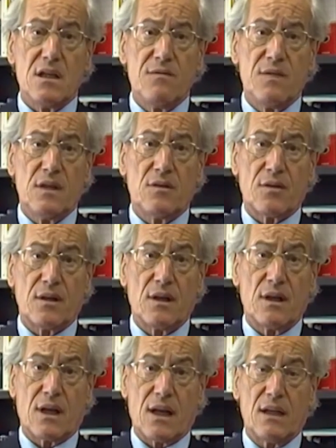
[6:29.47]
even
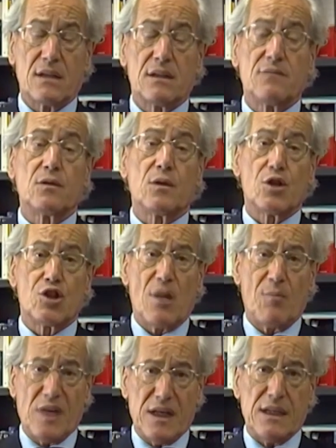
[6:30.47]
relative to the
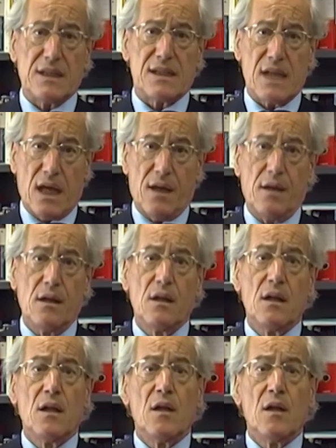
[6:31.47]
Japanese yen,